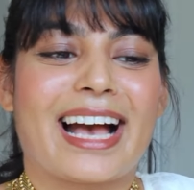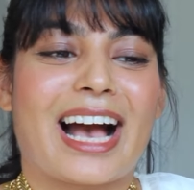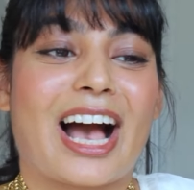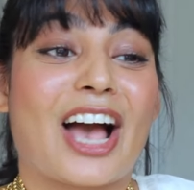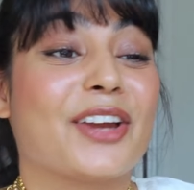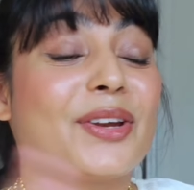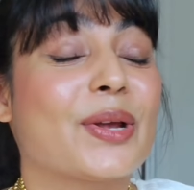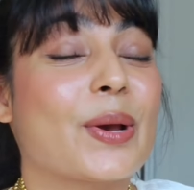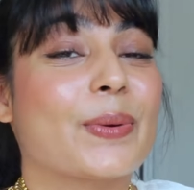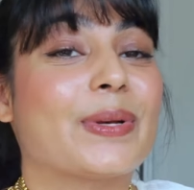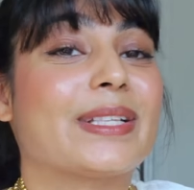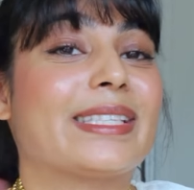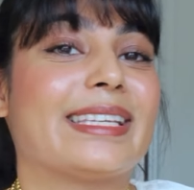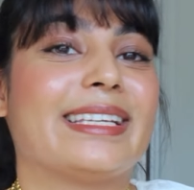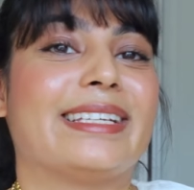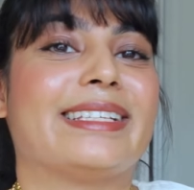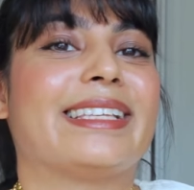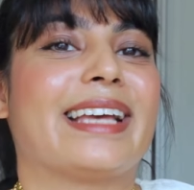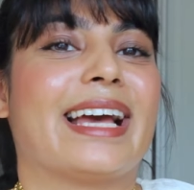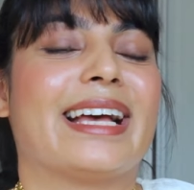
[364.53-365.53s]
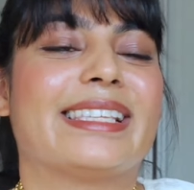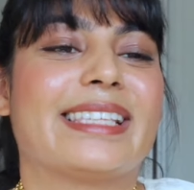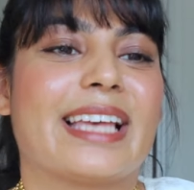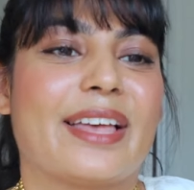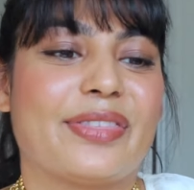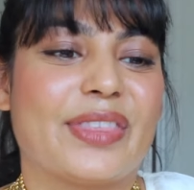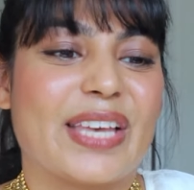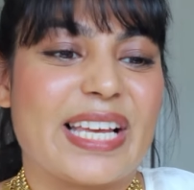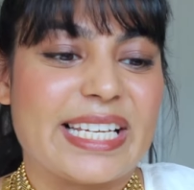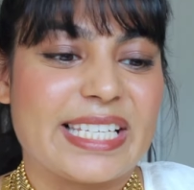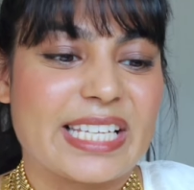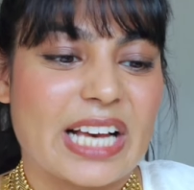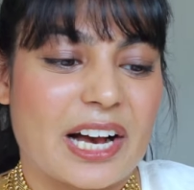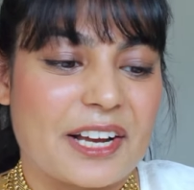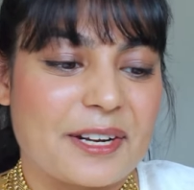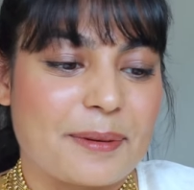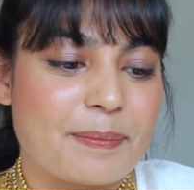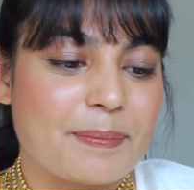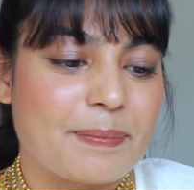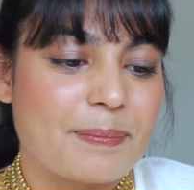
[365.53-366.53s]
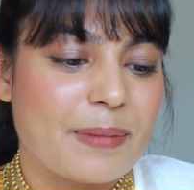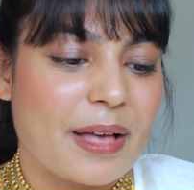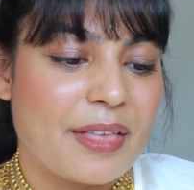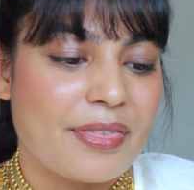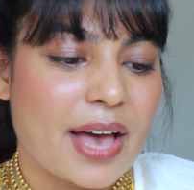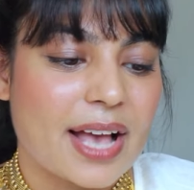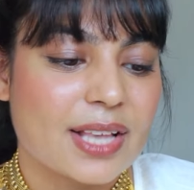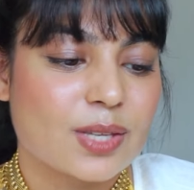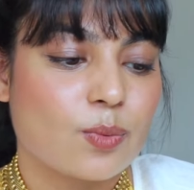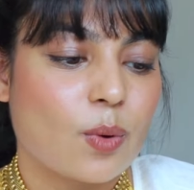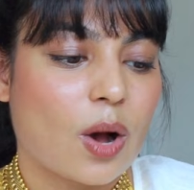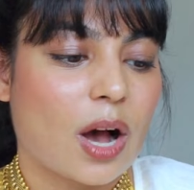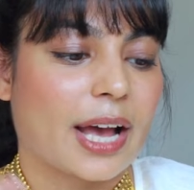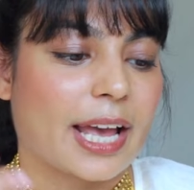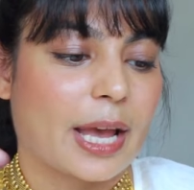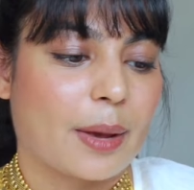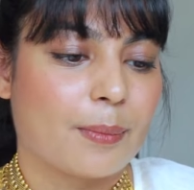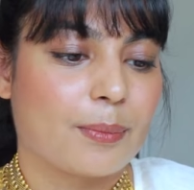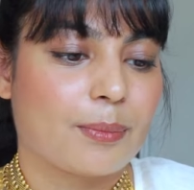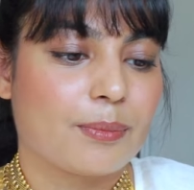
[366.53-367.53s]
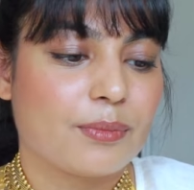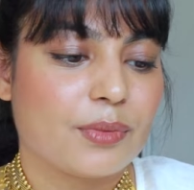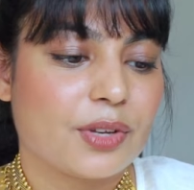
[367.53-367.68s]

I know it's easier said than done, and that's why,